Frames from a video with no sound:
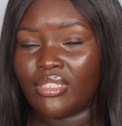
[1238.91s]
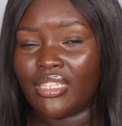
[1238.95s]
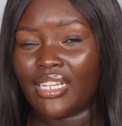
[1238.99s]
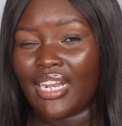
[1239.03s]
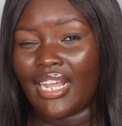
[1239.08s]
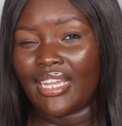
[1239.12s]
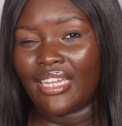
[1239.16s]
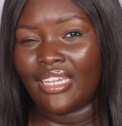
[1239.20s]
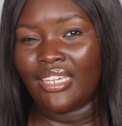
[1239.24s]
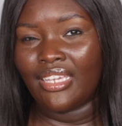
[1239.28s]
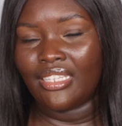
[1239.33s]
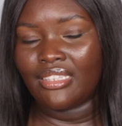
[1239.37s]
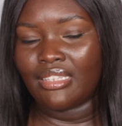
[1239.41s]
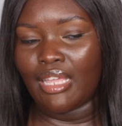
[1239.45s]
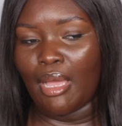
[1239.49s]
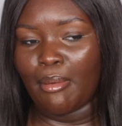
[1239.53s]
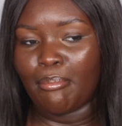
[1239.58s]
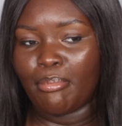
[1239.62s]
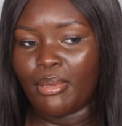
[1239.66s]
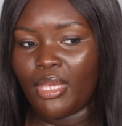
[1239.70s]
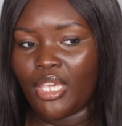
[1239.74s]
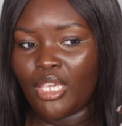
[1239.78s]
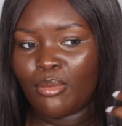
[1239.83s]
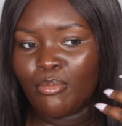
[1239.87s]
that I can get
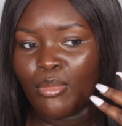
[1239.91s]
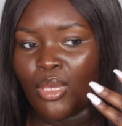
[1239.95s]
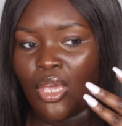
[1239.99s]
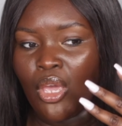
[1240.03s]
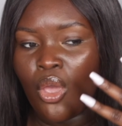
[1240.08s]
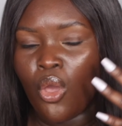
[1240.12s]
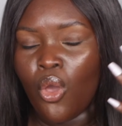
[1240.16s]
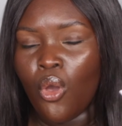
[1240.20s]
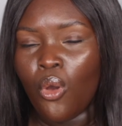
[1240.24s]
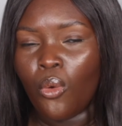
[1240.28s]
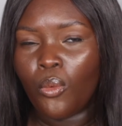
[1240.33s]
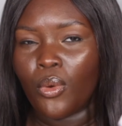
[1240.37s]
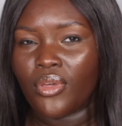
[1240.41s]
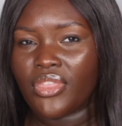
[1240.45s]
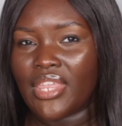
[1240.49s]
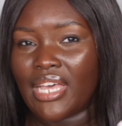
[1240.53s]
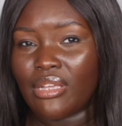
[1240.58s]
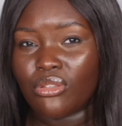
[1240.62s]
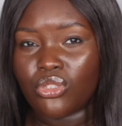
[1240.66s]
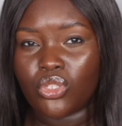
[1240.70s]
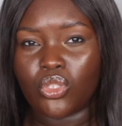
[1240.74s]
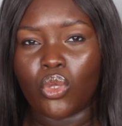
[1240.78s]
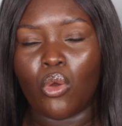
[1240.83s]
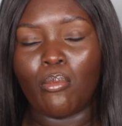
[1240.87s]
that pigment
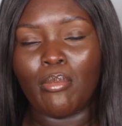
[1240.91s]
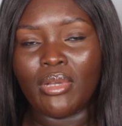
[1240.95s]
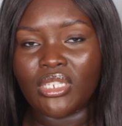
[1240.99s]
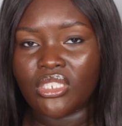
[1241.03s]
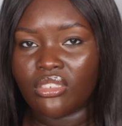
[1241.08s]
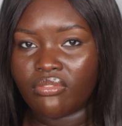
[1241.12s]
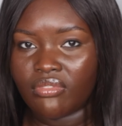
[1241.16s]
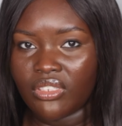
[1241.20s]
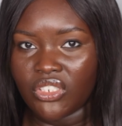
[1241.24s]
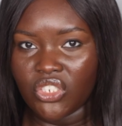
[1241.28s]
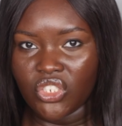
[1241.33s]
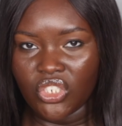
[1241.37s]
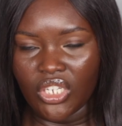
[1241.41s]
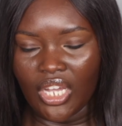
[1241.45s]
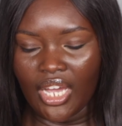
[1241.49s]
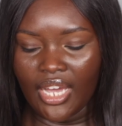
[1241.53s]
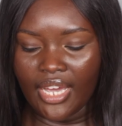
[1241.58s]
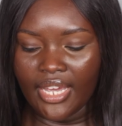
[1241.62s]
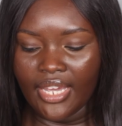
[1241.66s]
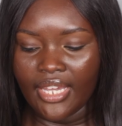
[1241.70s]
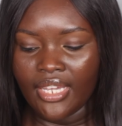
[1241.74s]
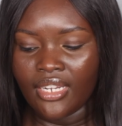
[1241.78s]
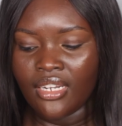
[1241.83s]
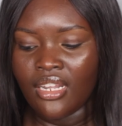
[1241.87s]
without so much of the
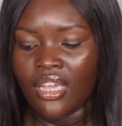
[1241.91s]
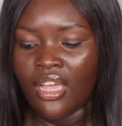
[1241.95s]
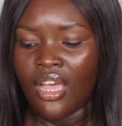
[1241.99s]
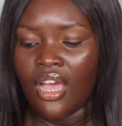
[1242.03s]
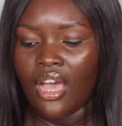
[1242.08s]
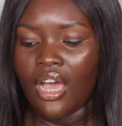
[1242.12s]
shine.